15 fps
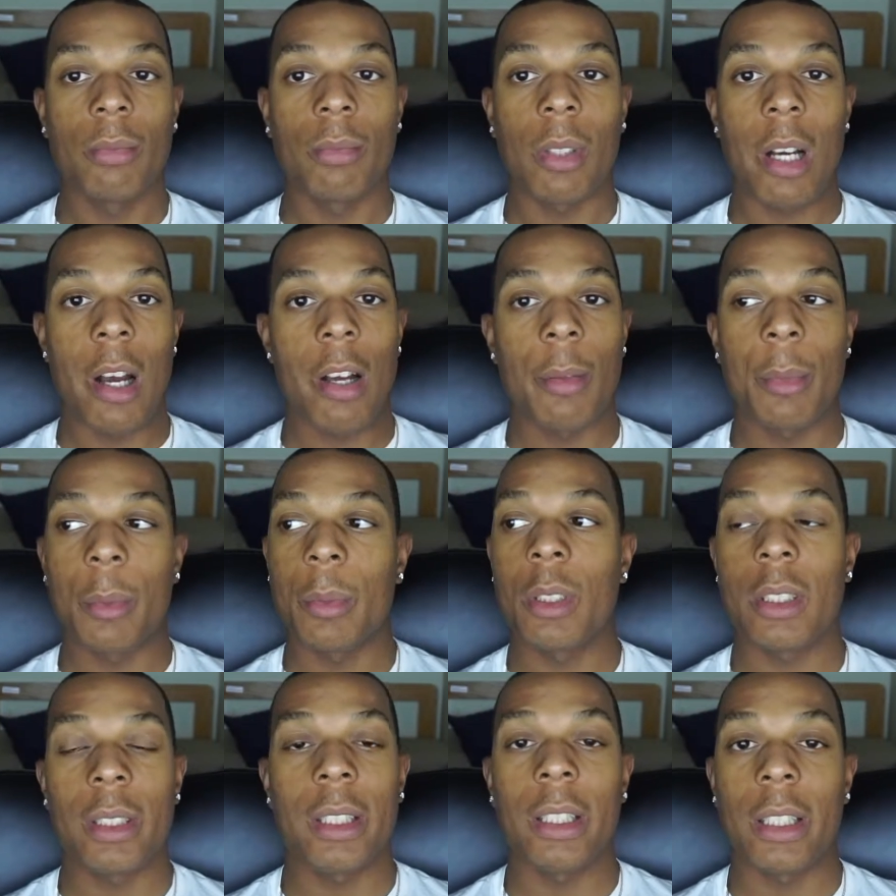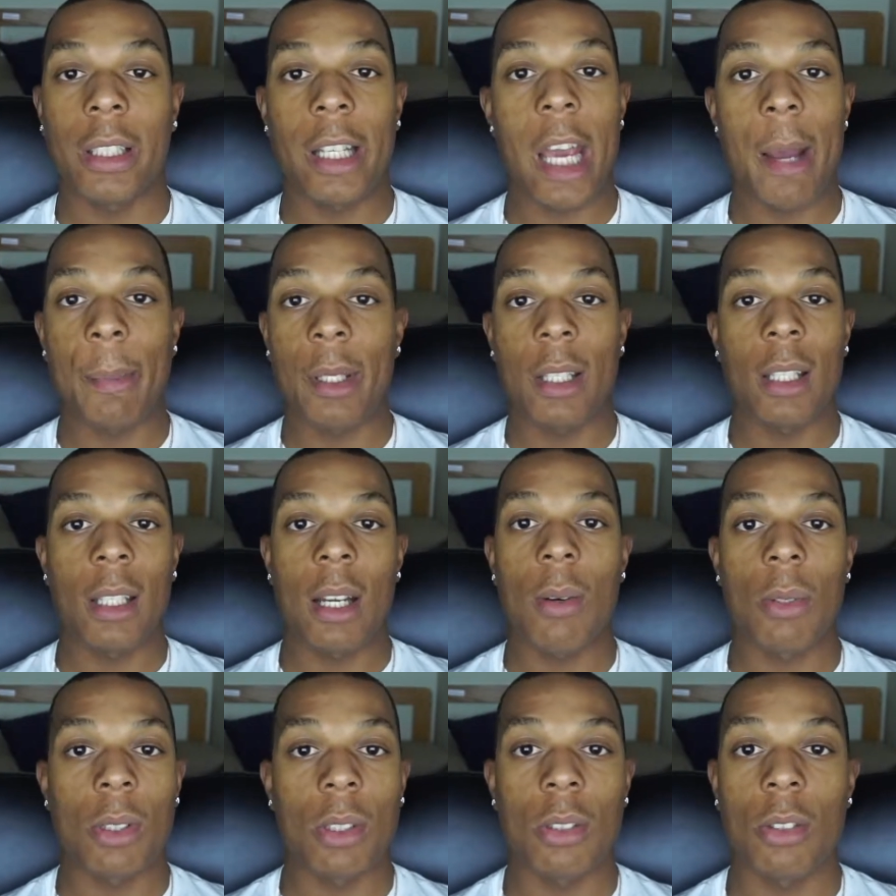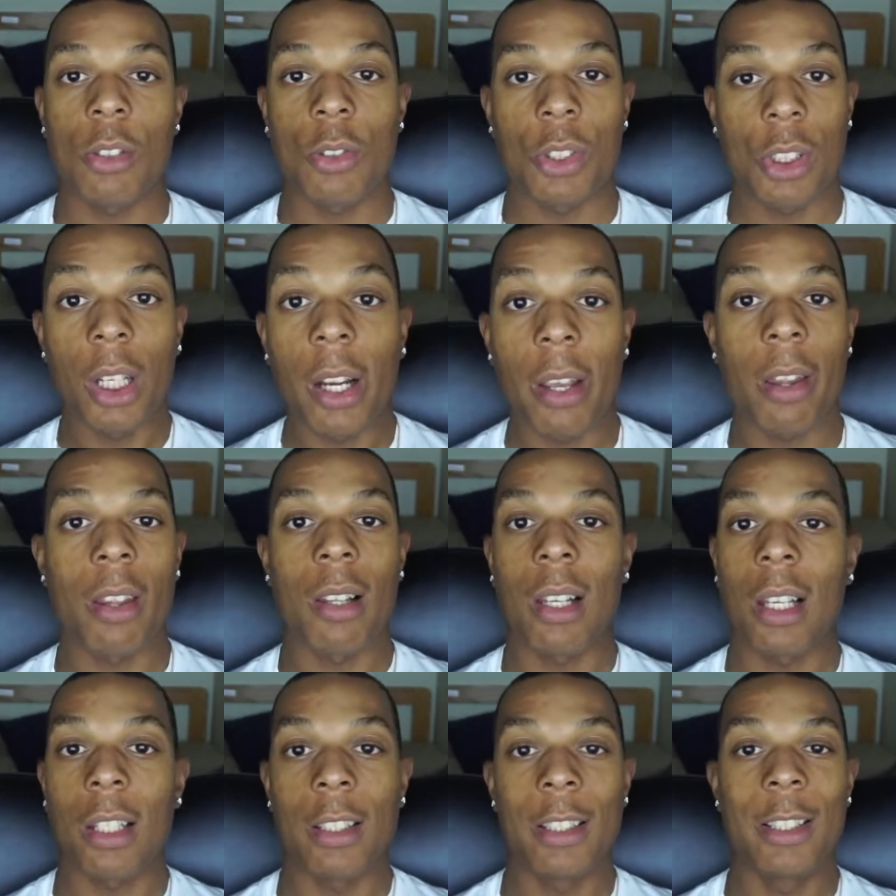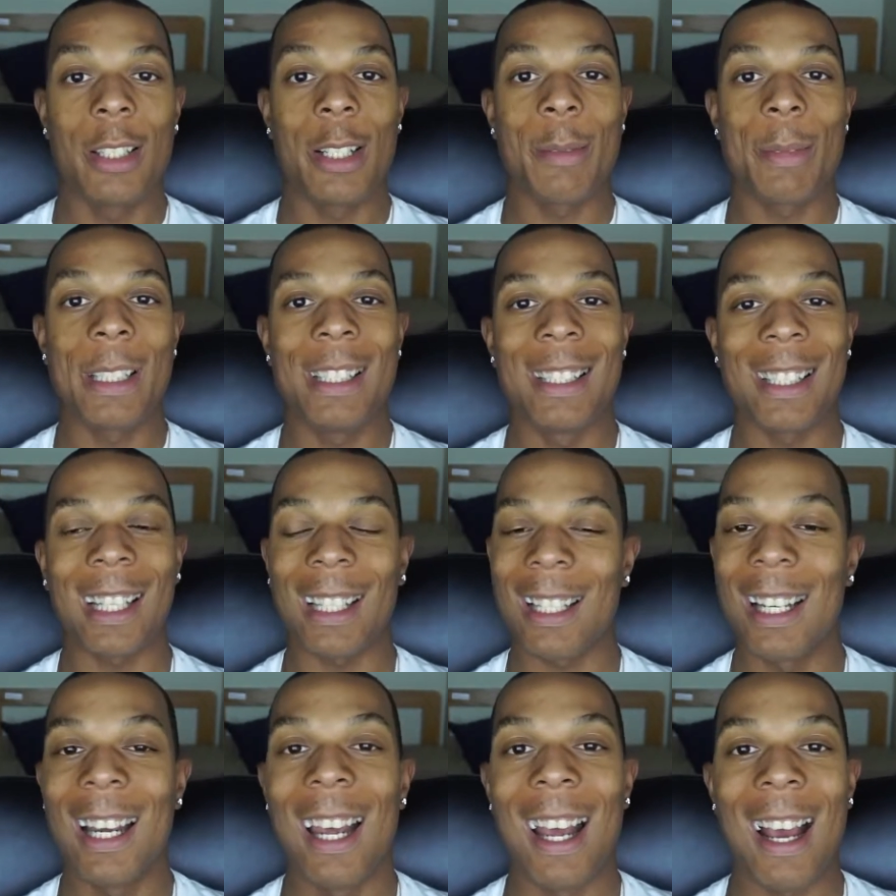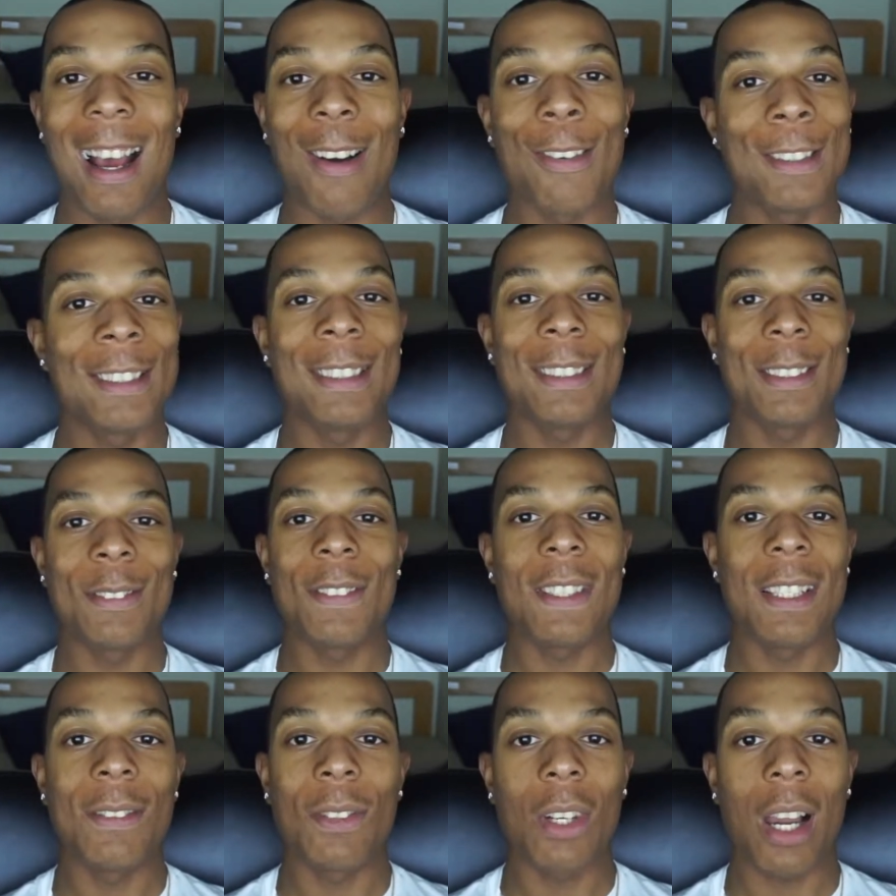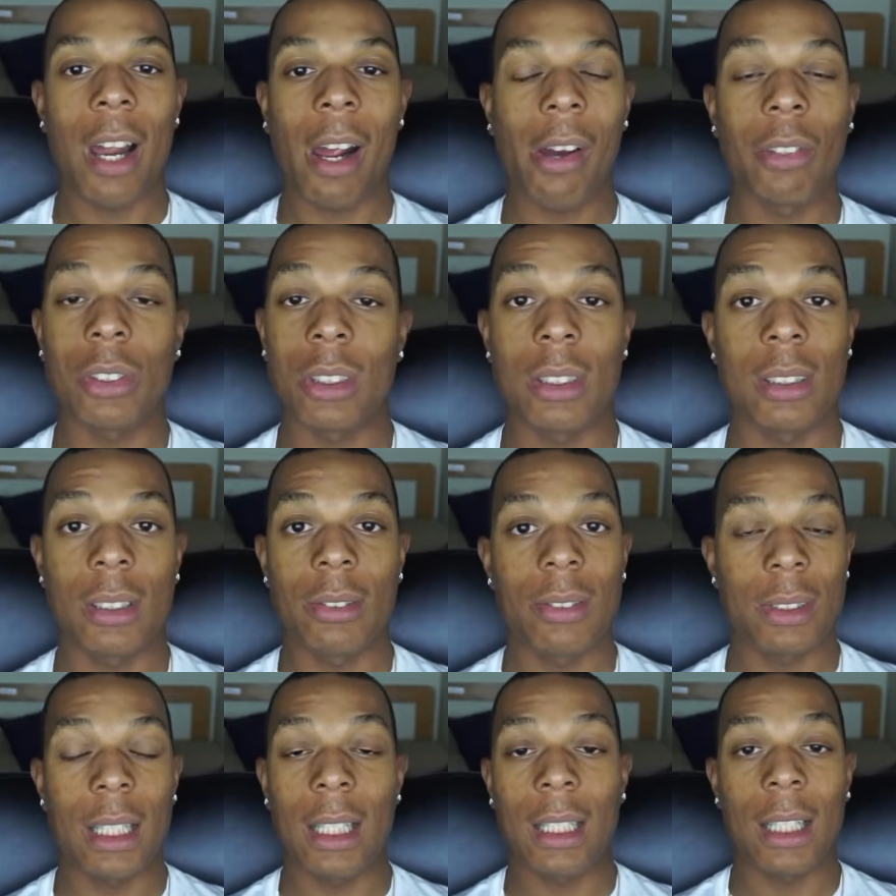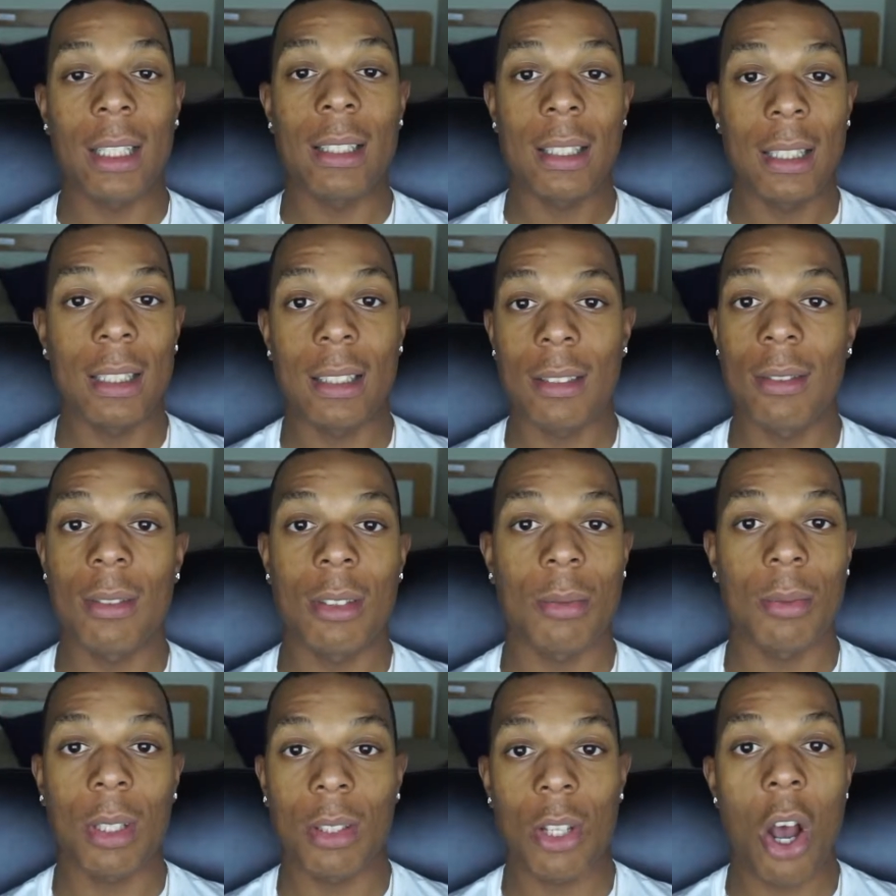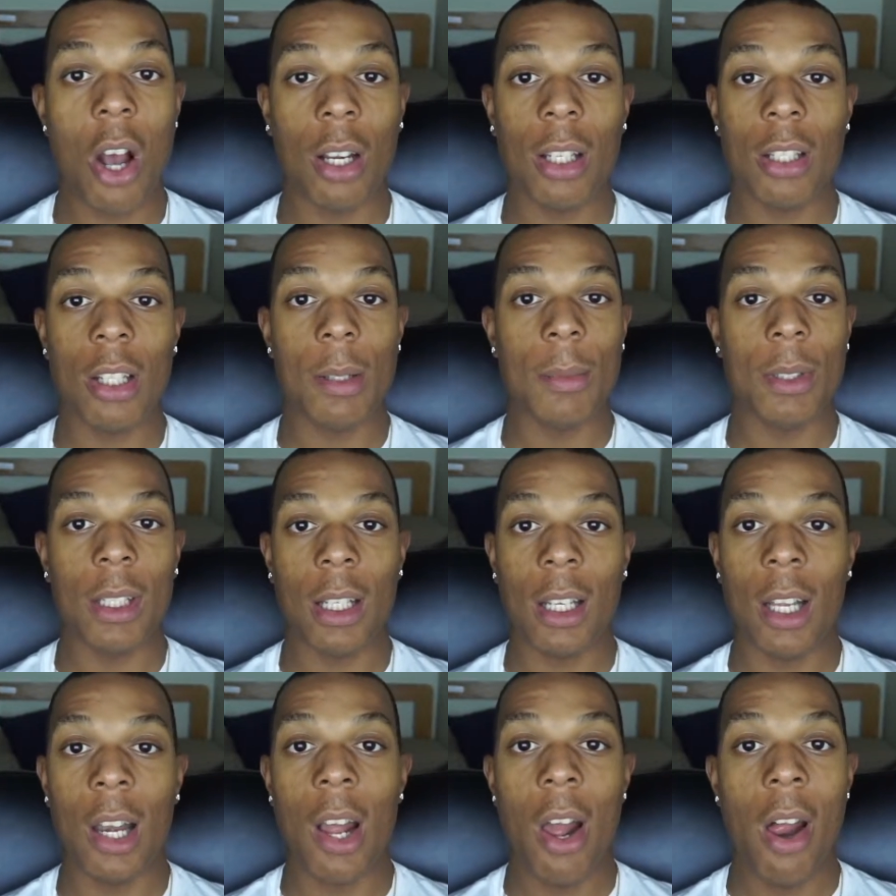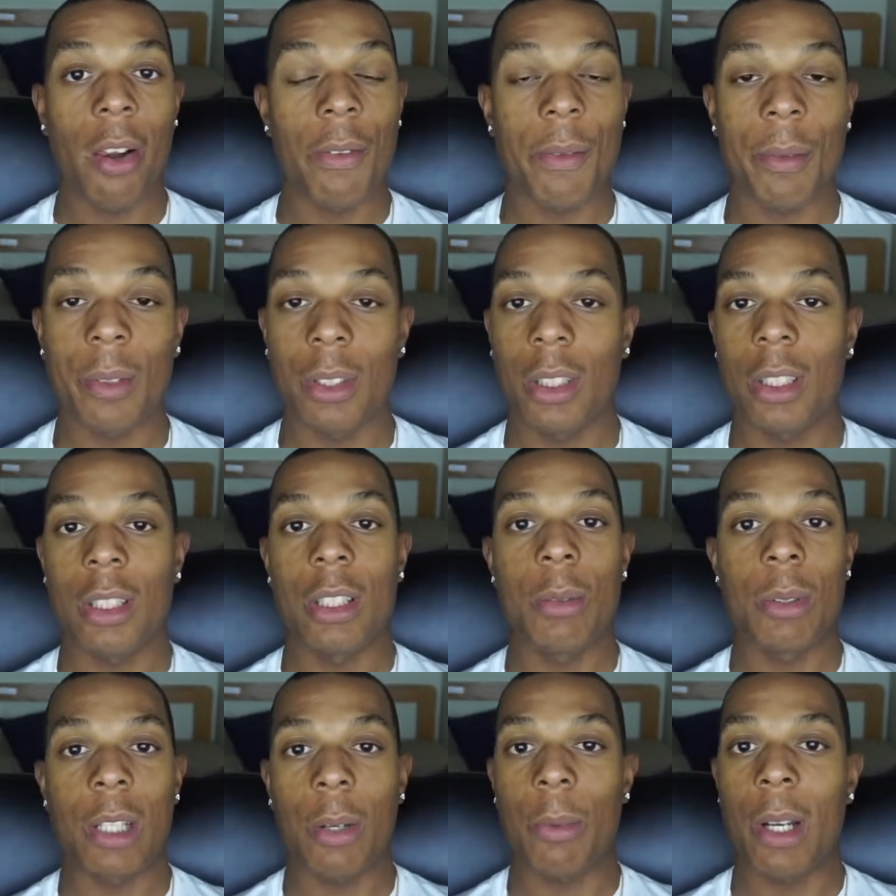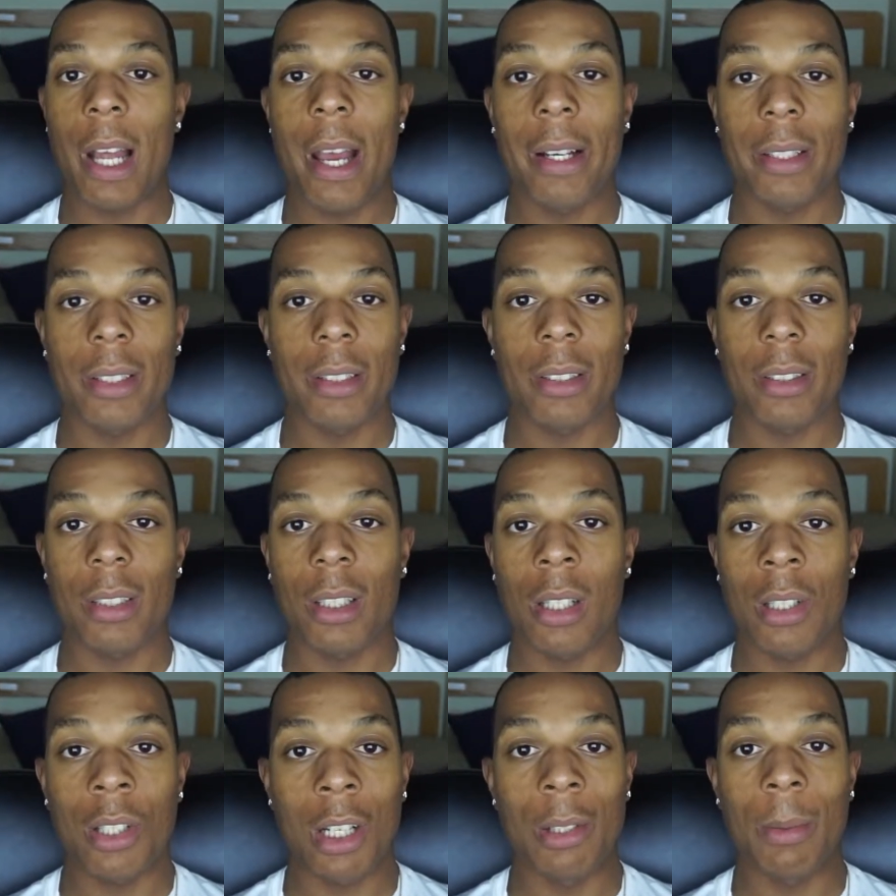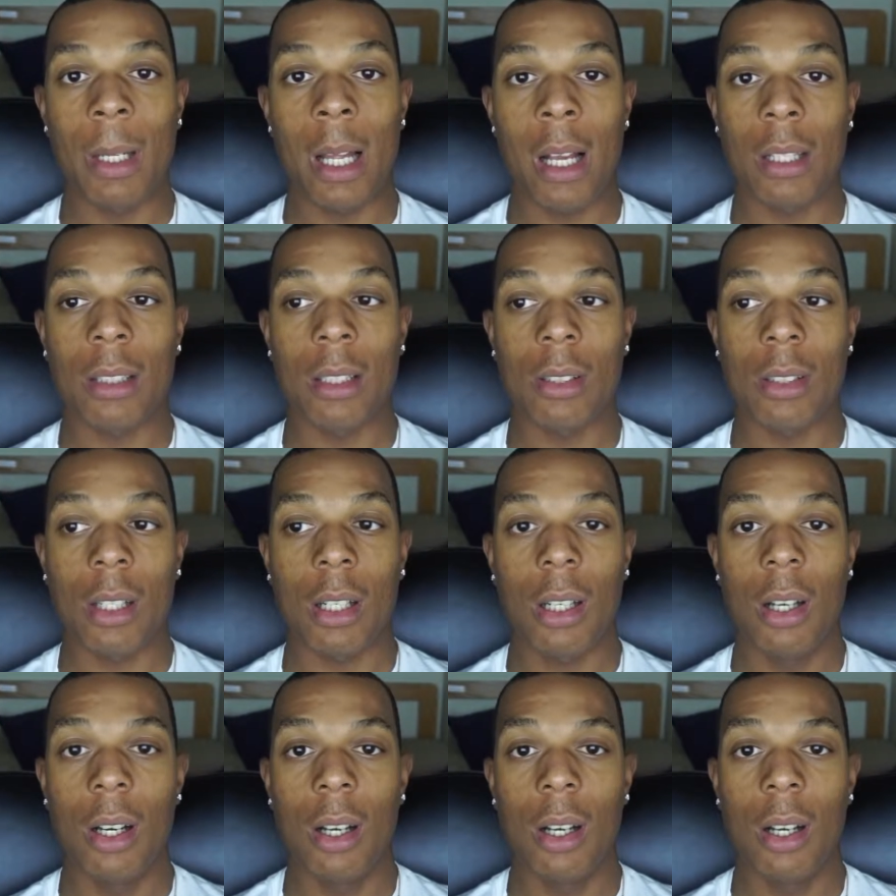I remember just seeing a captain, and I was, you know, shook it. Like, you know what I mean? Like, I wouldn't even like, I was just standing at attention, talking, you know what I'm saying? And he was like, relax. And I tried to relax, and I was like,